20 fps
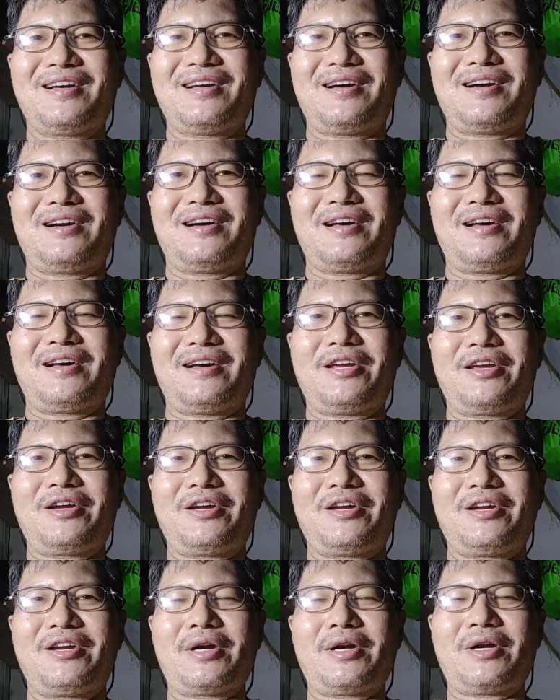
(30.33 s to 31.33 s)
Here
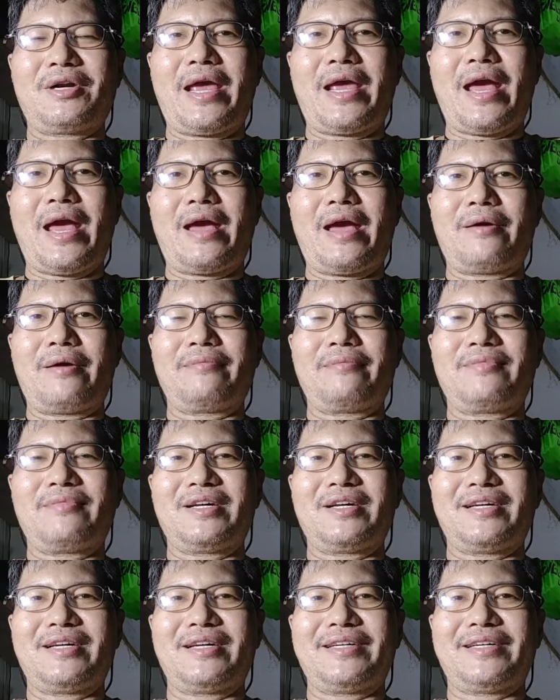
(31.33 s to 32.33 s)
where I am,
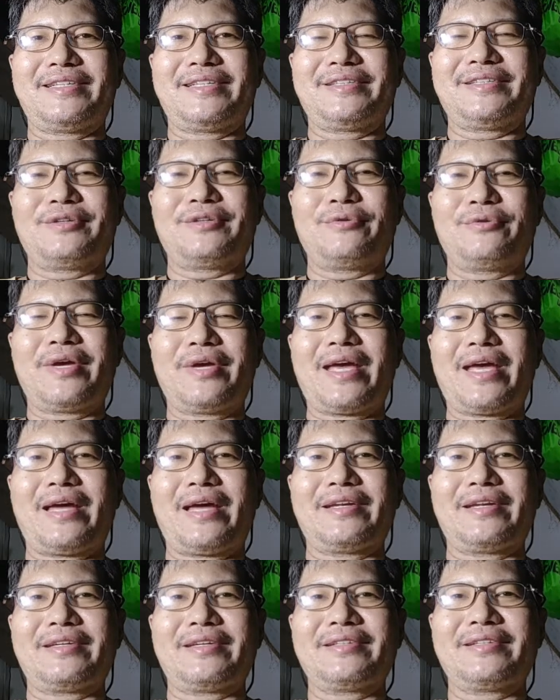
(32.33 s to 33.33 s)
we
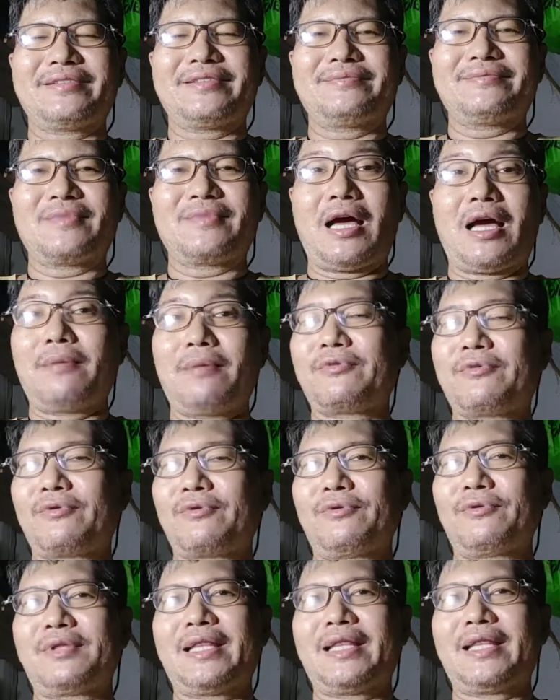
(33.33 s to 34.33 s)
can
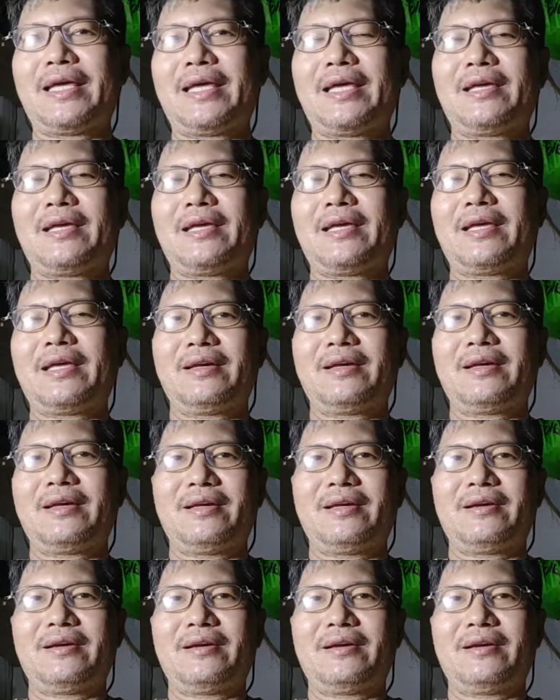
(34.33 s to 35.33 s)
absolutely
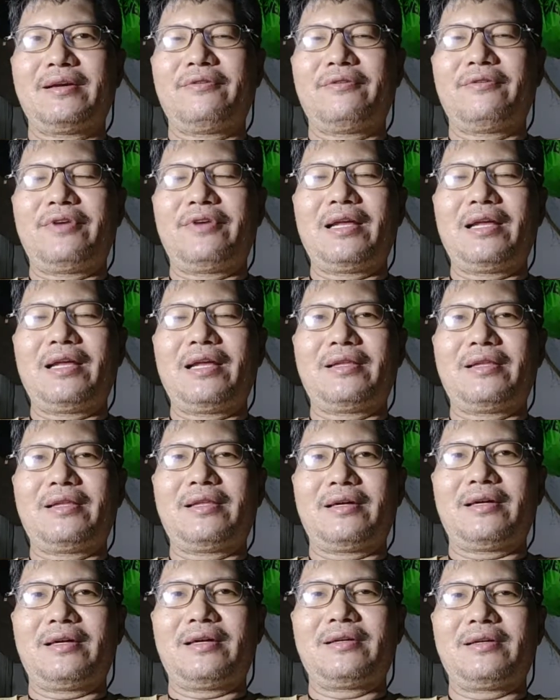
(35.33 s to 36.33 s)
feel the
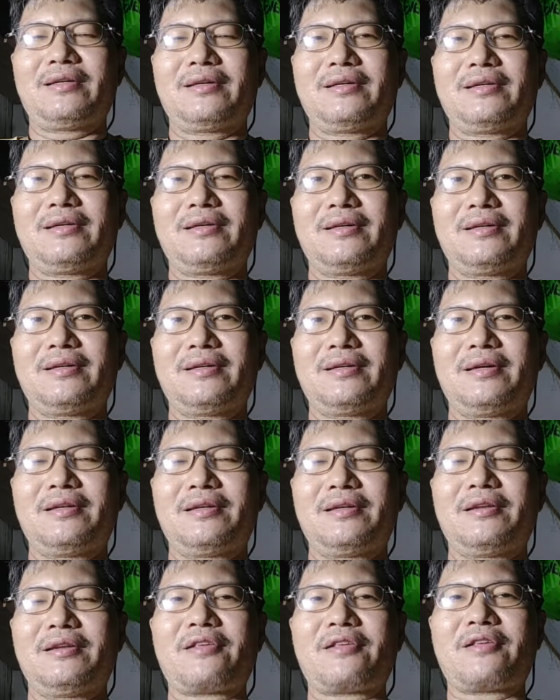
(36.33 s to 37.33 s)

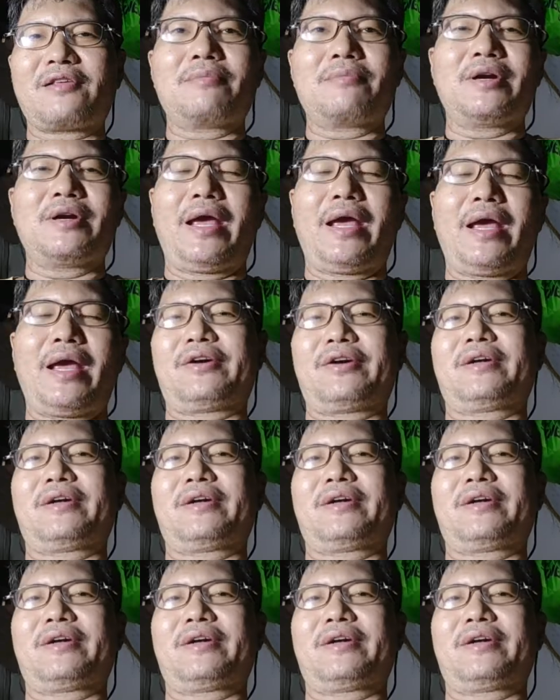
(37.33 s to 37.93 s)
December air.